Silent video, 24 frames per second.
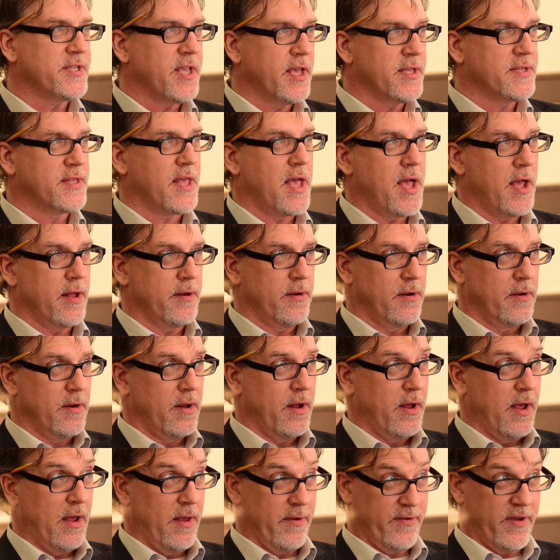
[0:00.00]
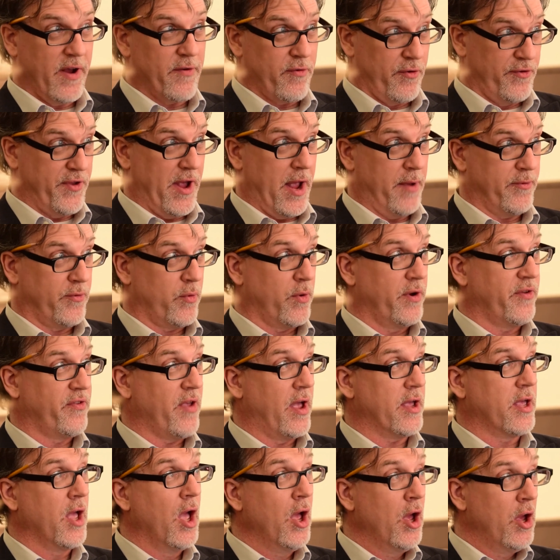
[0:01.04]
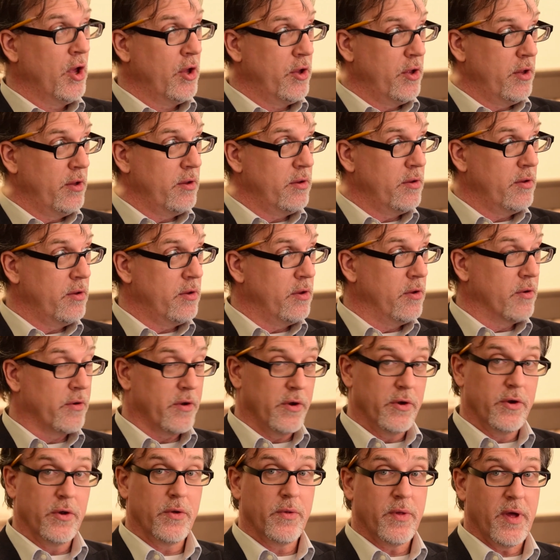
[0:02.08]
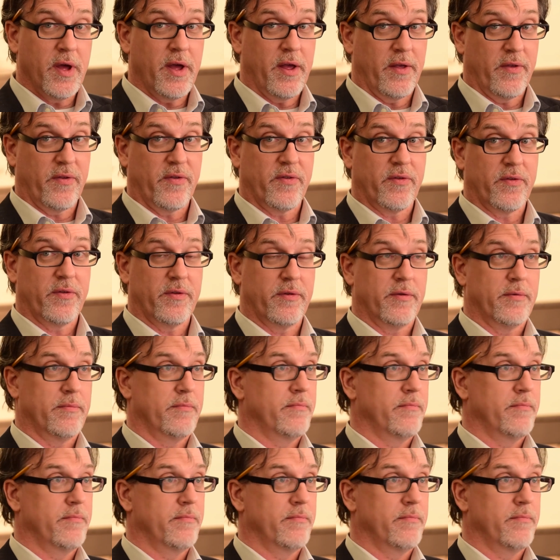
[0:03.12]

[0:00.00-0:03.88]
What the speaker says: he says that several times, where he's like, you can do this.